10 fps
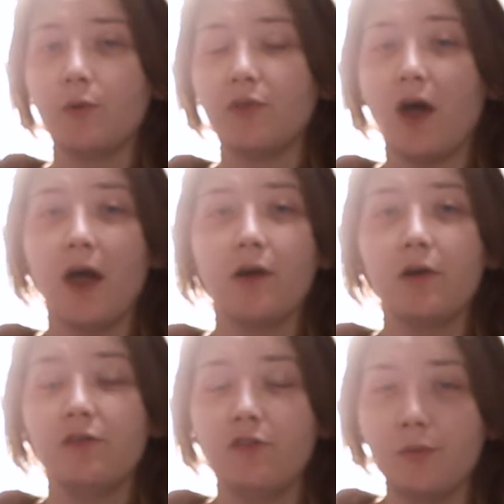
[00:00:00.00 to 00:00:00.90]
with a higher
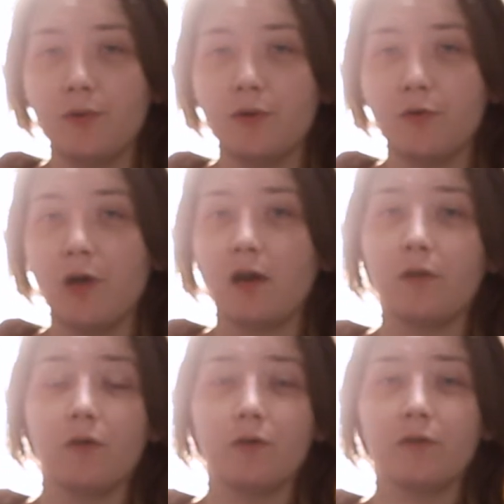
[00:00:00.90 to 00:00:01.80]
end GPU and a
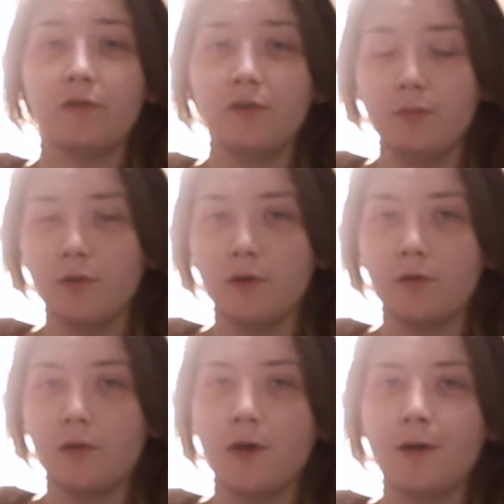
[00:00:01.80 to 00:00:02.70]
lower end CPU